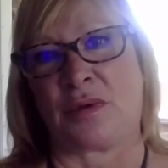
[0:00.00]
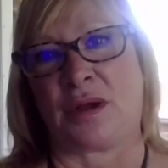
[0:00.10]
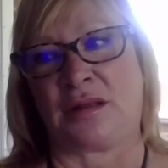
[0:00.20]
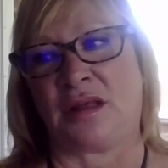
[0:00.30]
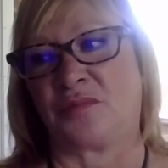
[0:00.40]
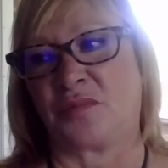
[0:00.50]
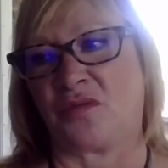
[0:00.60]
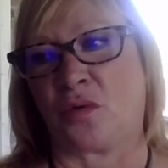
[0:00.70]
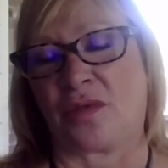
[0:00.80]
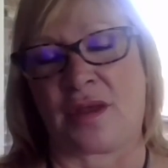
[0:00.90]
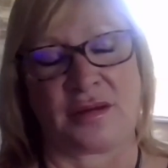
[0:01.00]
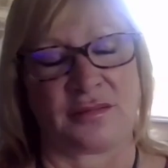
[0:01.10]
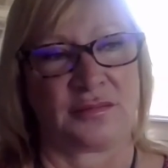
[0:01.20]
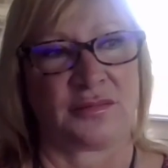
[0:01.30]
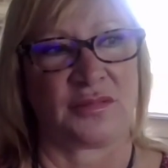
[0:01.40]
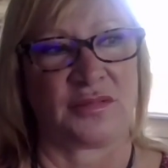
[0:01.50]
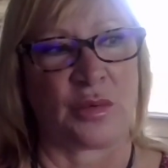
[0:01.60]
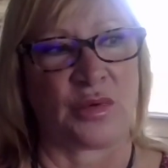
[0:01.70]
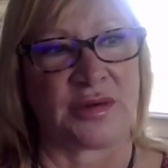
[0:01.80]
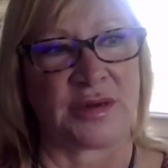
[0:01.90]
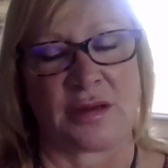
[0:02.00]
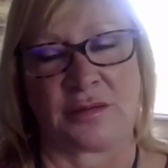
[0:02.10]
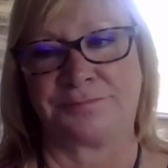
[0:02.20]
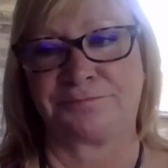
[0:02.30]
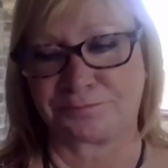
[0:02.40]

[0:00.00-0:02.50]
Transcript: I left before that went down.